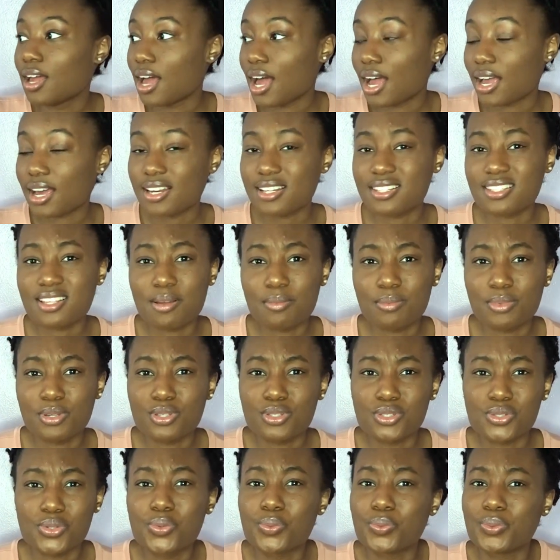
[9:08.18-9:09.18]
I gotta stop being
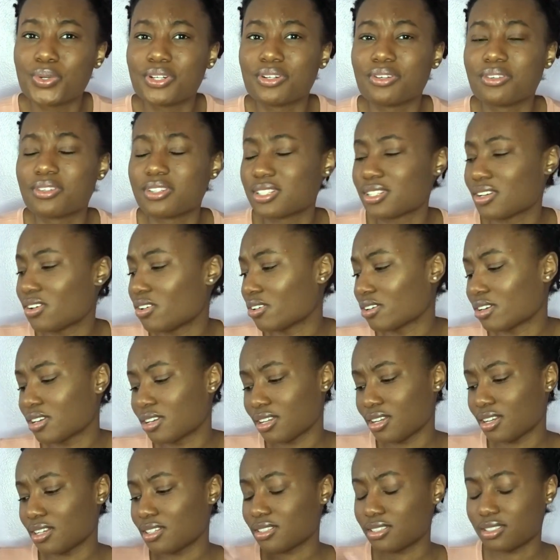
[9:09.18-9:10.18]
so weird on this phone.
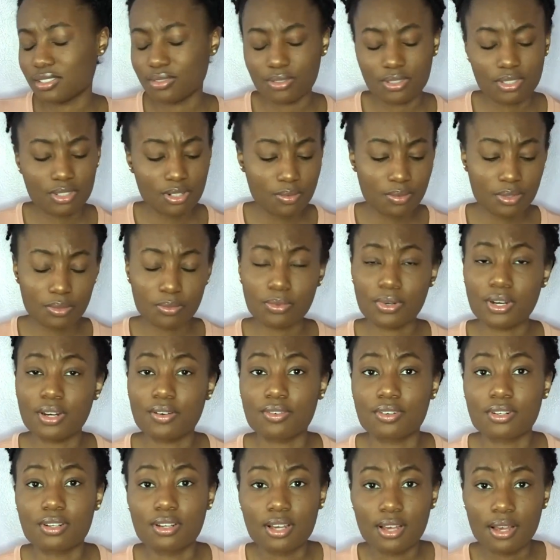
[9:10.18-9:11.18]
You know what?
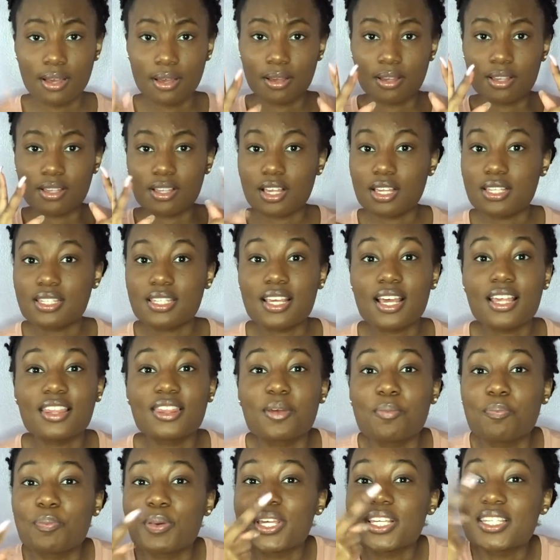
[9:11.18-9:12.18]
Whatever. See
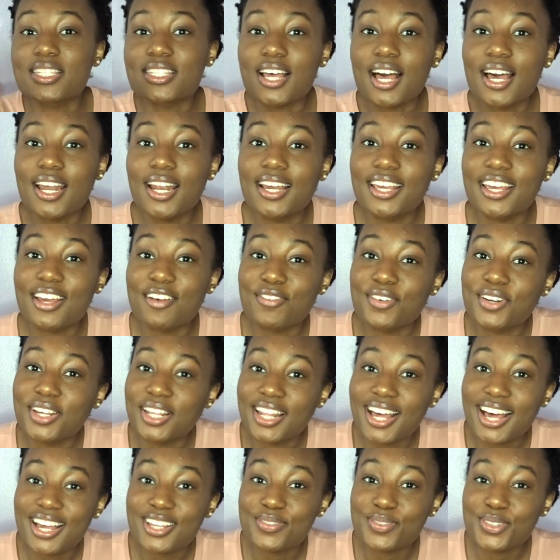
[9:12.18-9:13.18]
the peace sign again from the
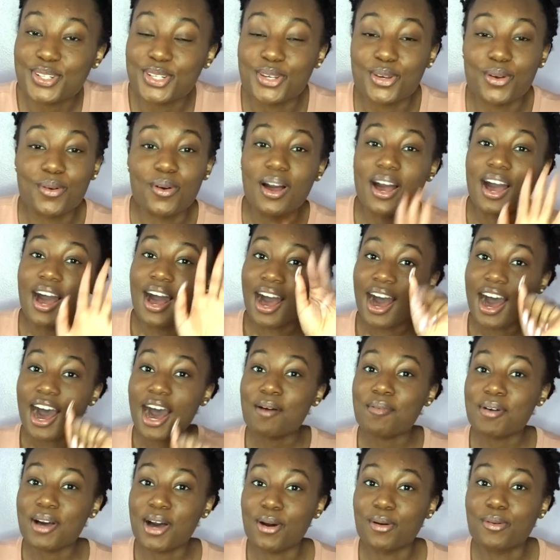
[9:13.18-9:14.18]
last video.
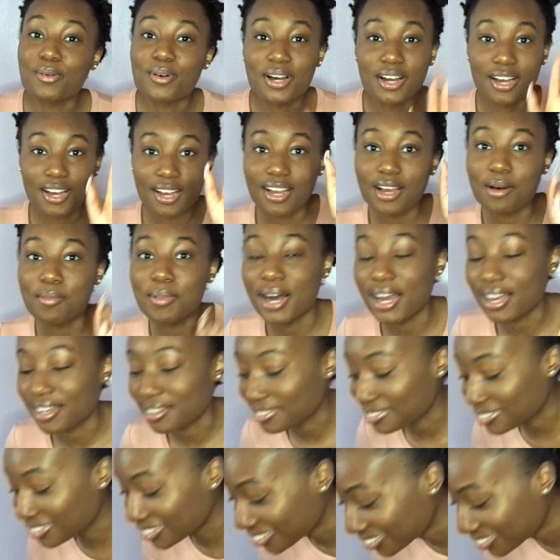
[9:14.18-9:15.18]
I'm out. Goodbye.